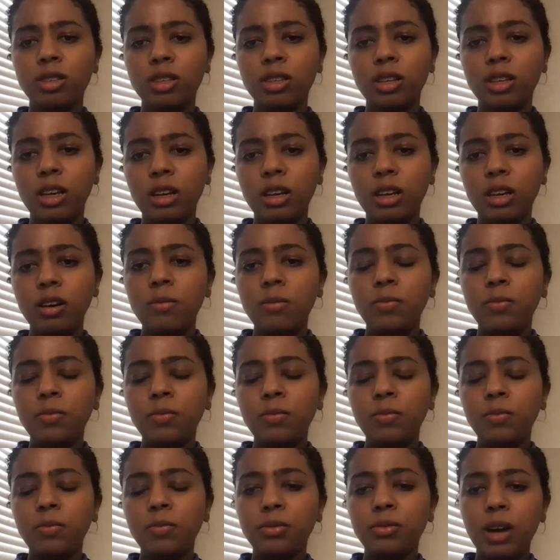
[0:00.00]
see
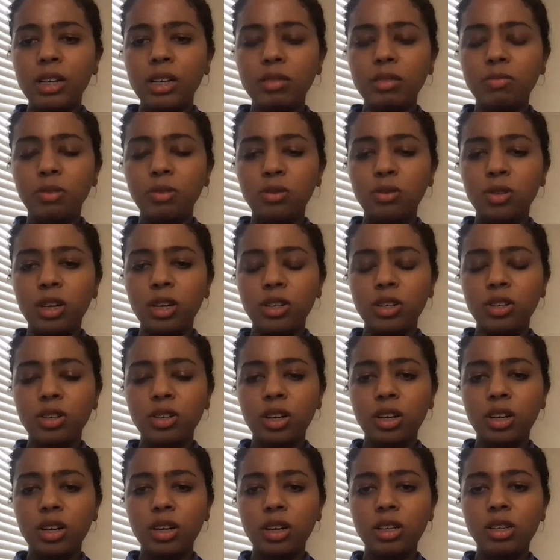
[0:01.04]
RAS
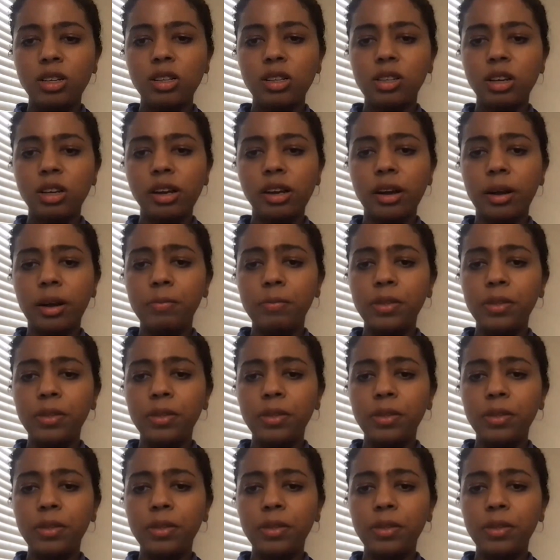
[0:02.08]
mutations